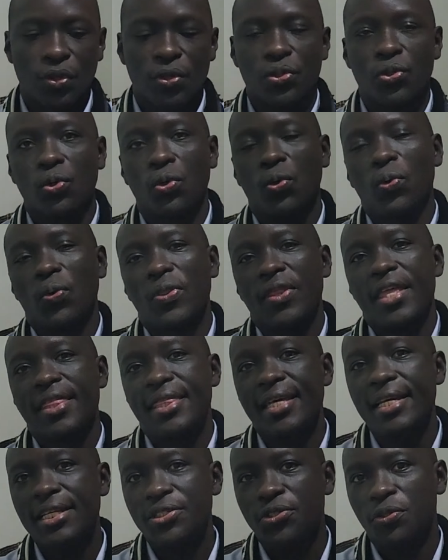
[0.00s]
So the
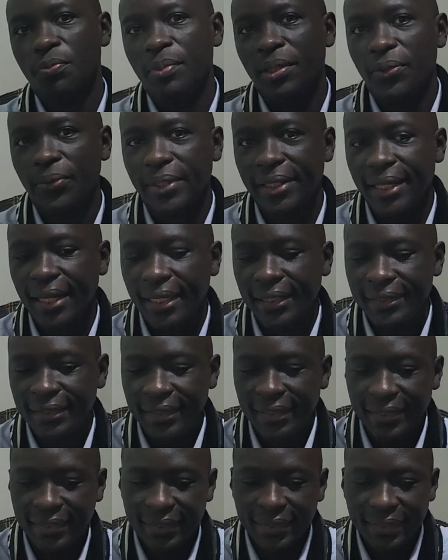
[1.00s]
things you'll be looking at
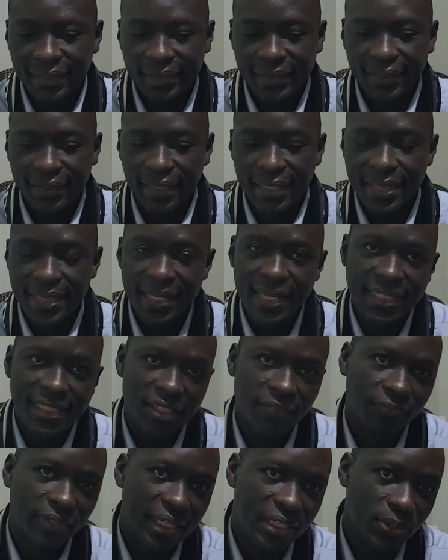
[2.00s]
is things
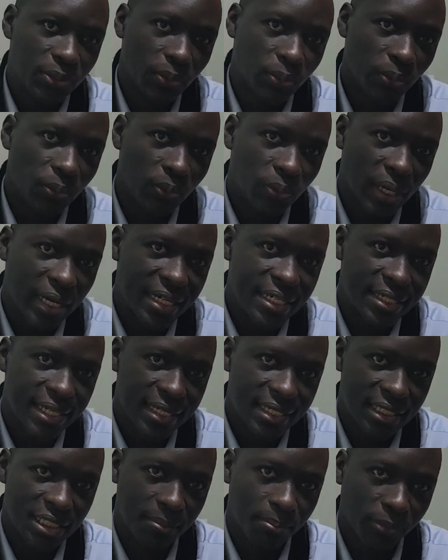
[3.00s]
that try to
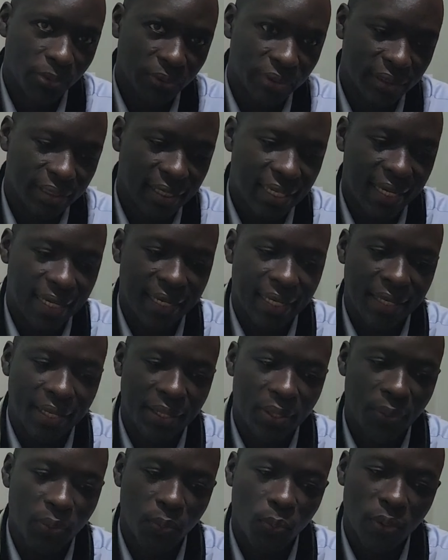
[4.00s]
address the most, like
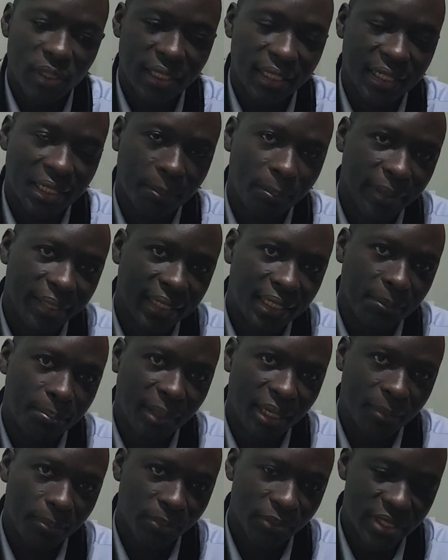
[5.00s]
what are the repeated
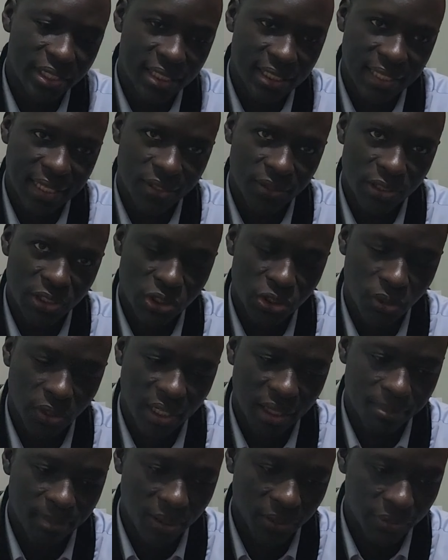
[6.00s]
pain points they're trying to talk
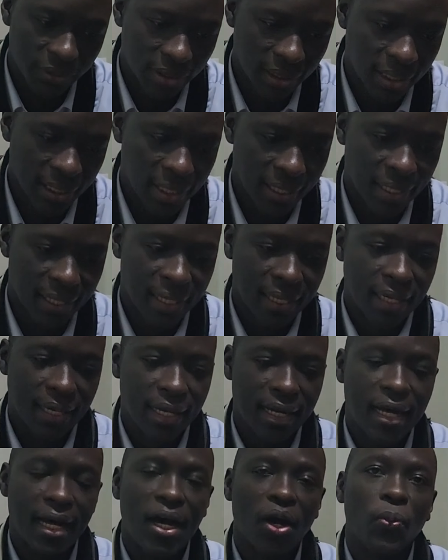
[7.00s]

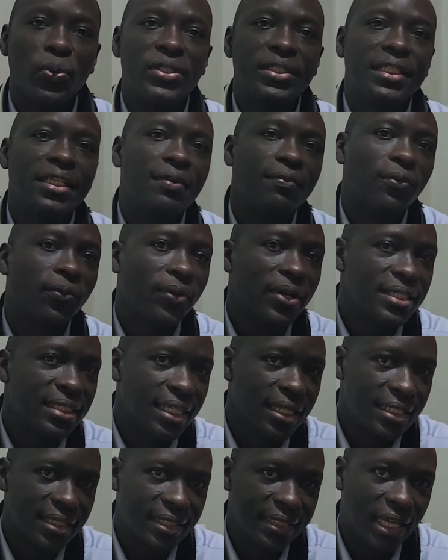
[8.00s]
about, which
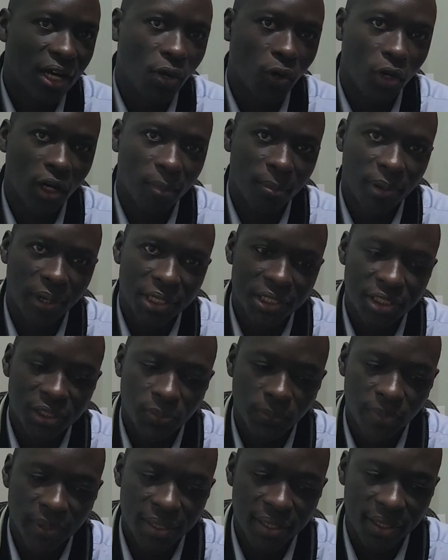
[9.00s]
influencers they're
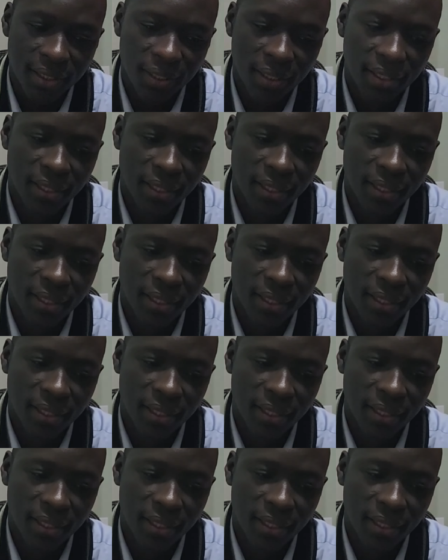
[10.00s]
collaborating with,